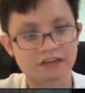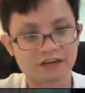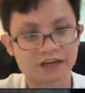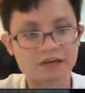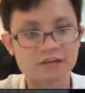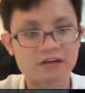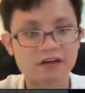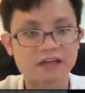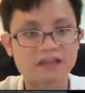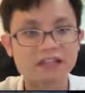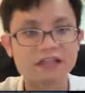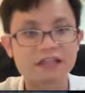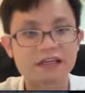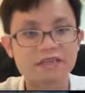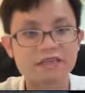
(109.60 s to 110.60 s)
Okay, because
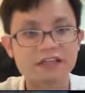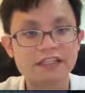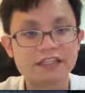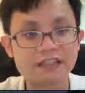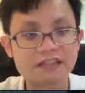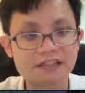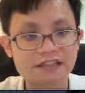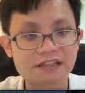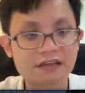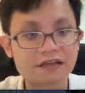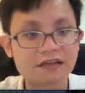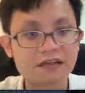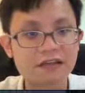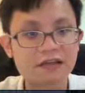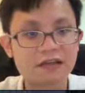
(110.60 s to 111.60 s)
it's a
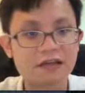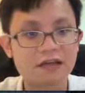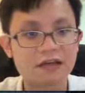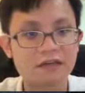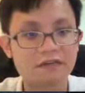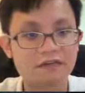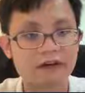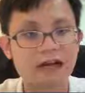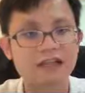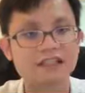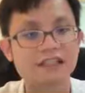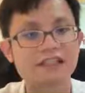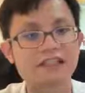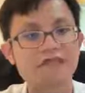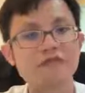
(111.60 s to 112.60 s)
resistance, as
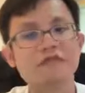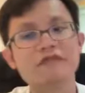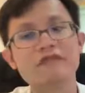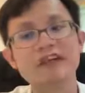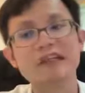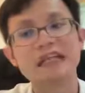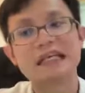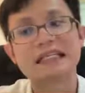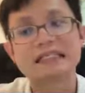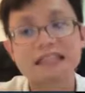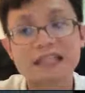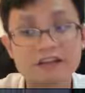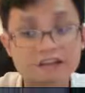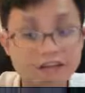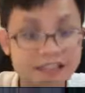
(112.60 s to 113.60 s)
it's moving is
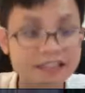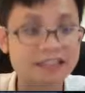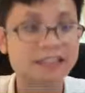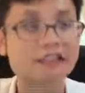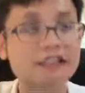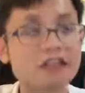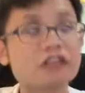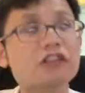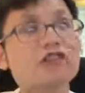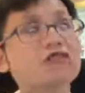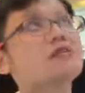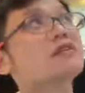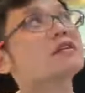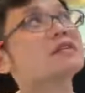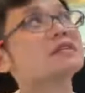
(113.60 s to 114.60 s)
the resistance
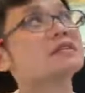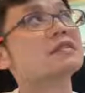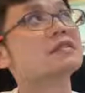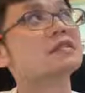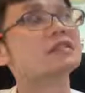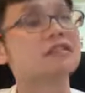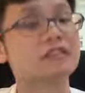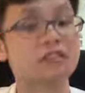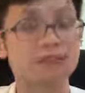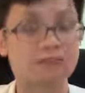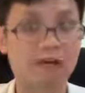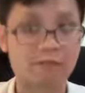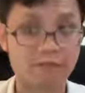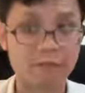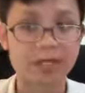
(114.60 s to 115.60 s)
towards
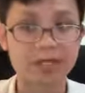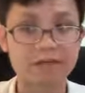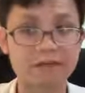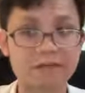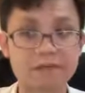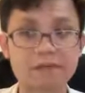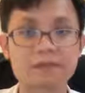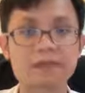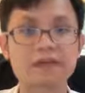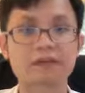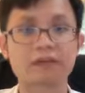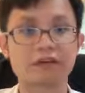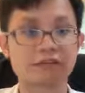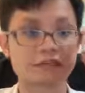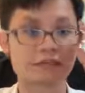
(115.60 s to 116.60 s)
stopping.
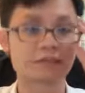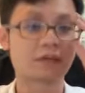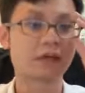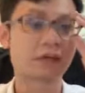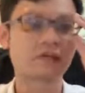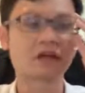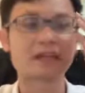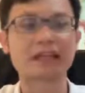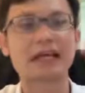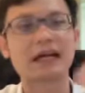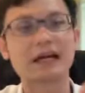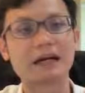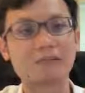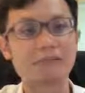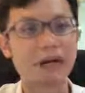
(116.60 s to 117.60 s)
For example, if I take
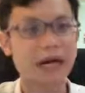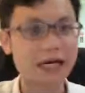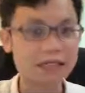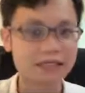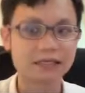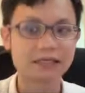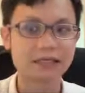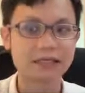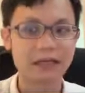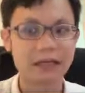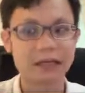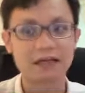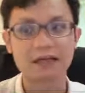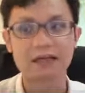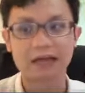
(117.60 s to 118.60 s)
a bus
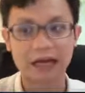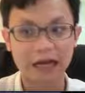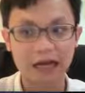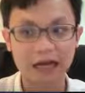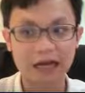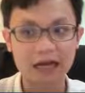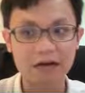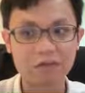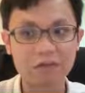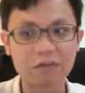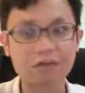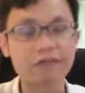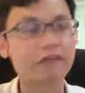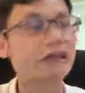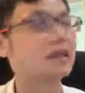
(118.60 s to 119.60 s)
and a car
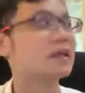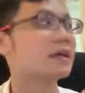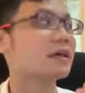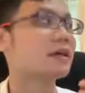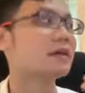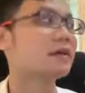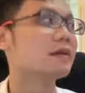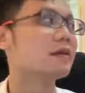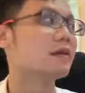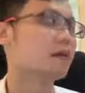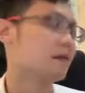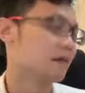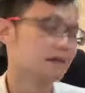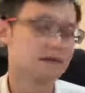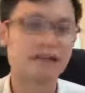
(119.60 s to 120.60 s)
move in,
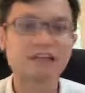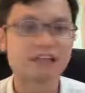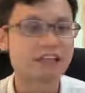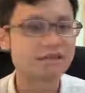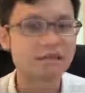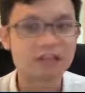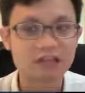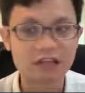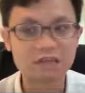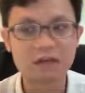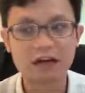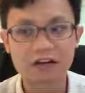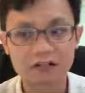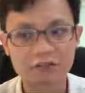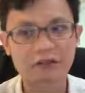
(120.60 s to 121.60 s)
let's say 40
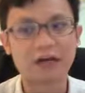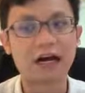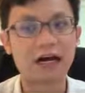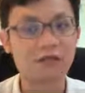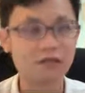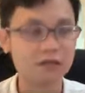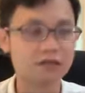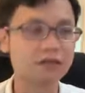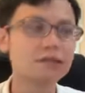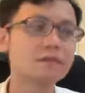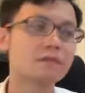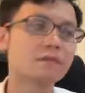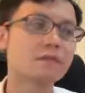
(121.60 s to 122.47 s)
miles per hour,